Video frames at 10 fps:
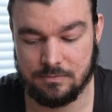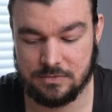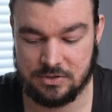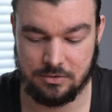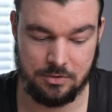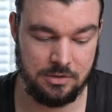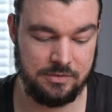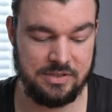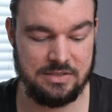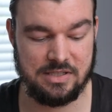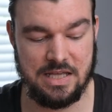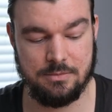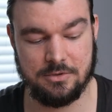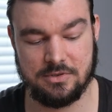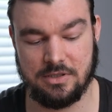So all of these
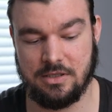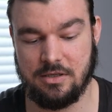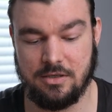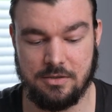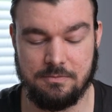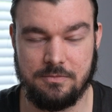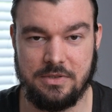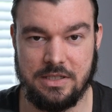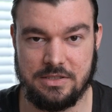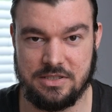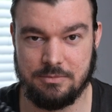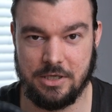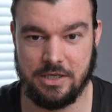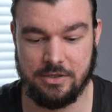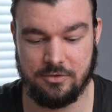cables are the
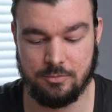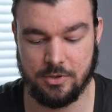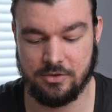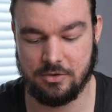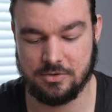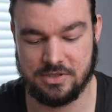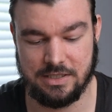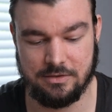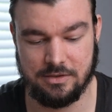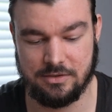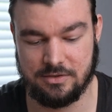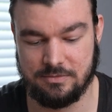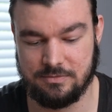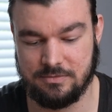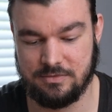HDMI 2.0 standard.
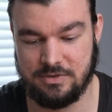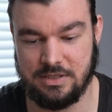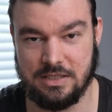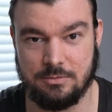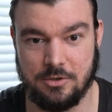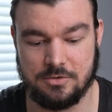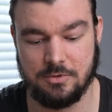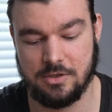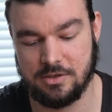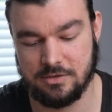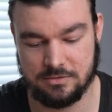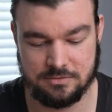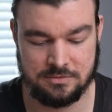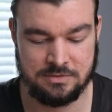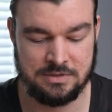The Atomos one,
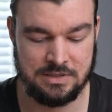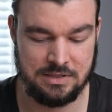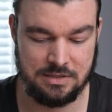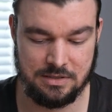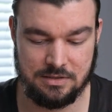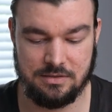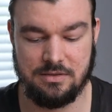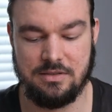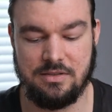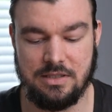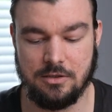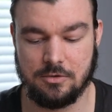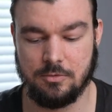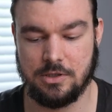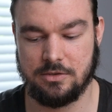the
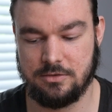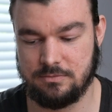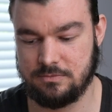D-Lock one,